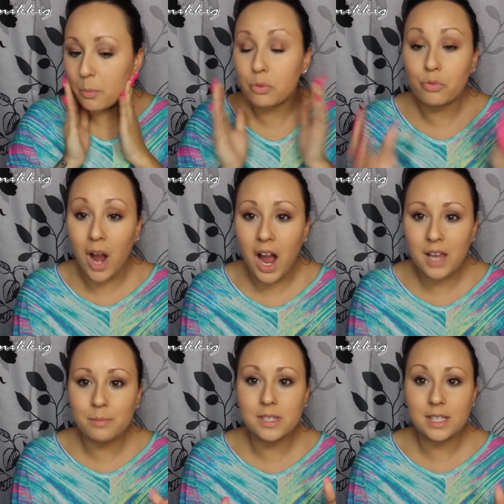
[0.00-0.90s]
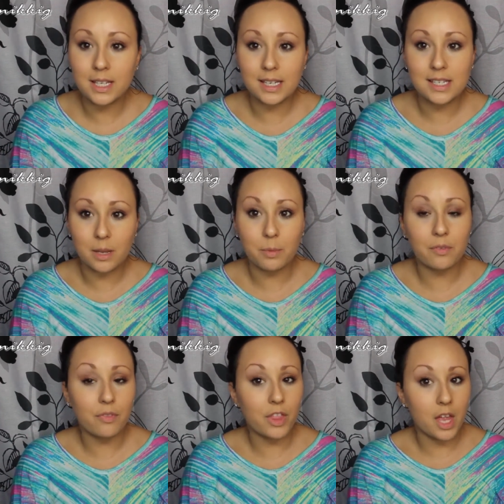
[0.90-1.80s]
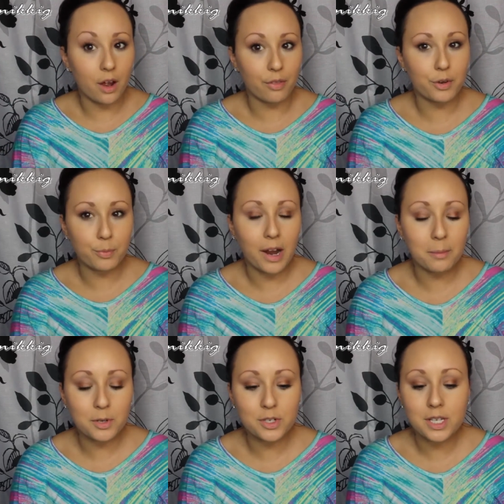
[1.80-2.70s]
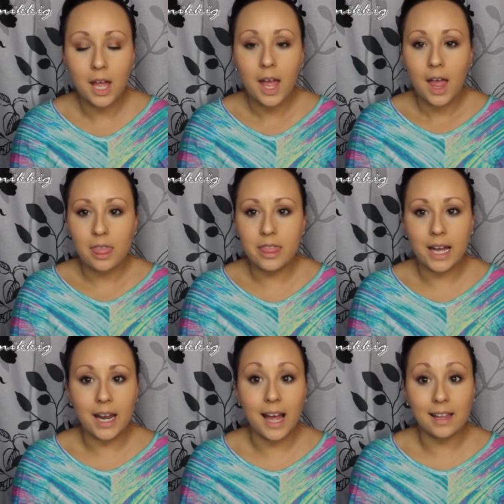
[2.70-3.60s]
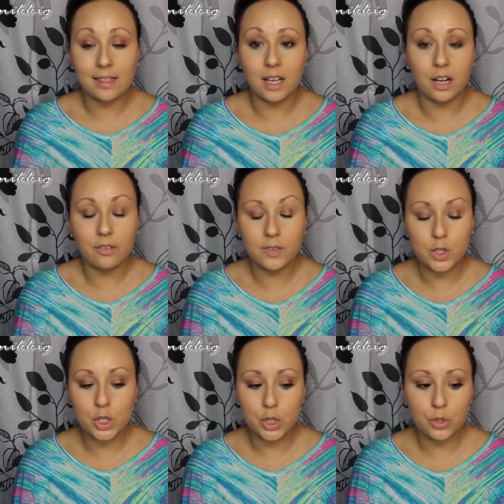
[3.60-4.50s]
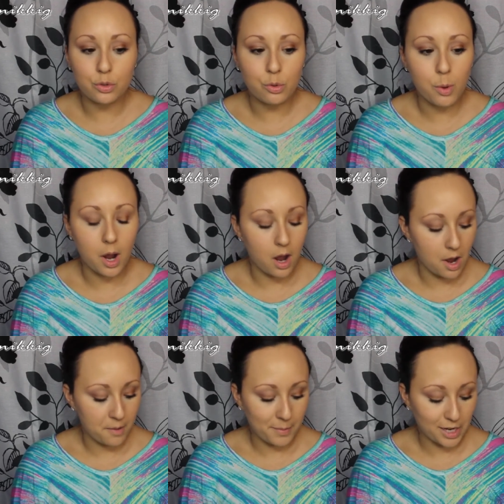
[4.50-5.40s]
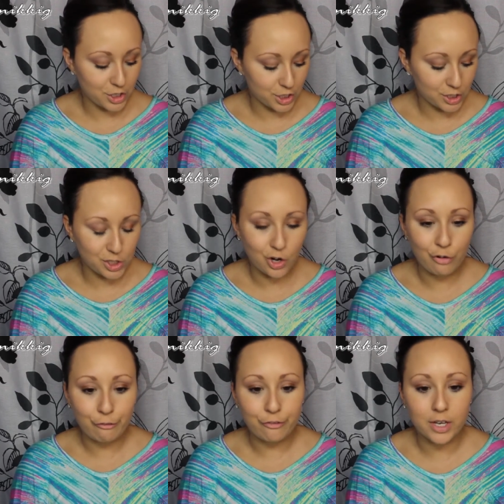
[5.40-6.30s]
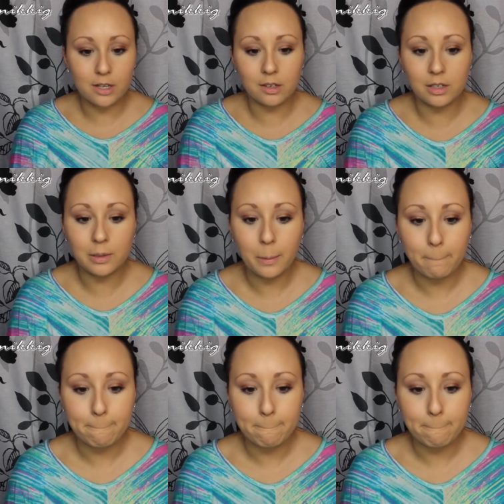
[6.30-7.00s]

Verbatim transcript: primes like some of the other primers that I love do. um, I just don't feel,